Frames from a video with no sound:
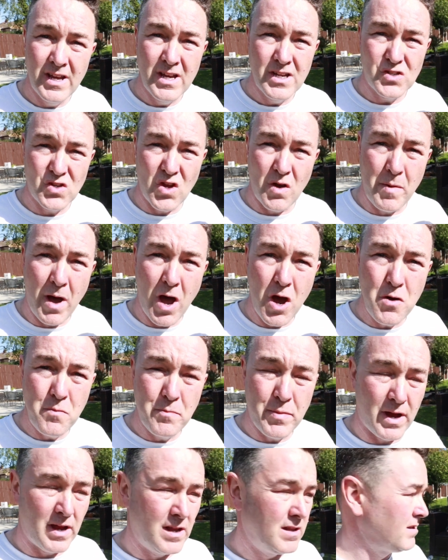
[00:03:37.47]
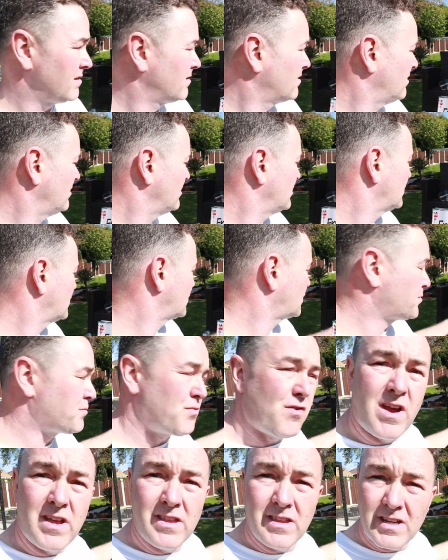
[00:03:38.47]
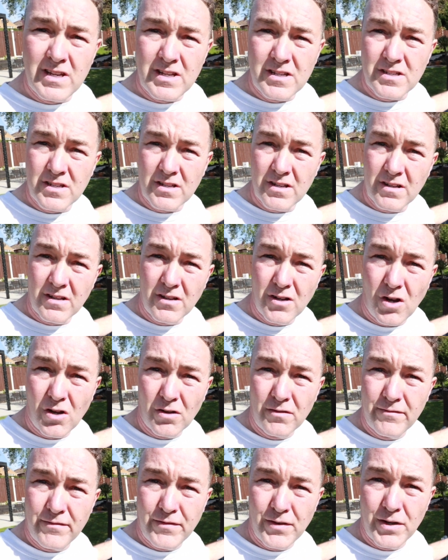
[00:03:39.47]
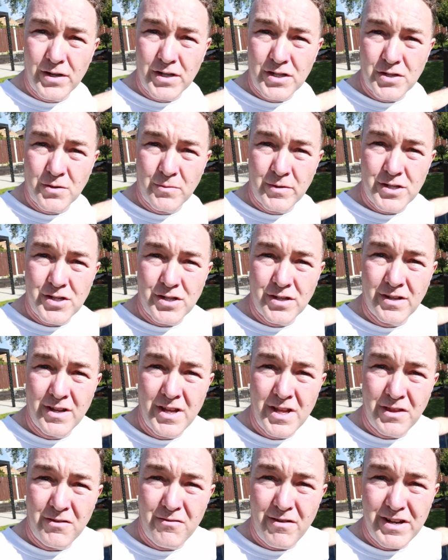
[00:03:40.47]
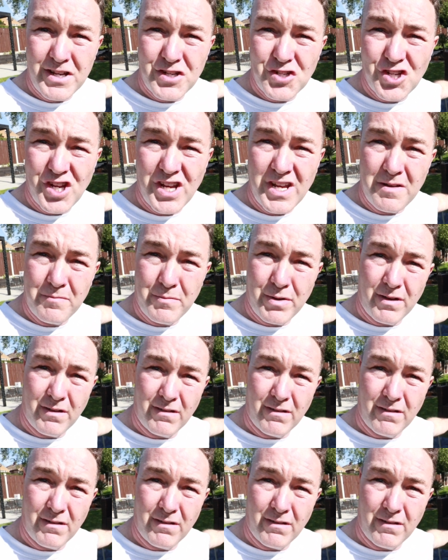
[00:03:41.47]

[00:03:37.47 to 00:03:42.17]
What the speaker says: So I'm hoping that spraying these garden furniture, which are, they're only cheap,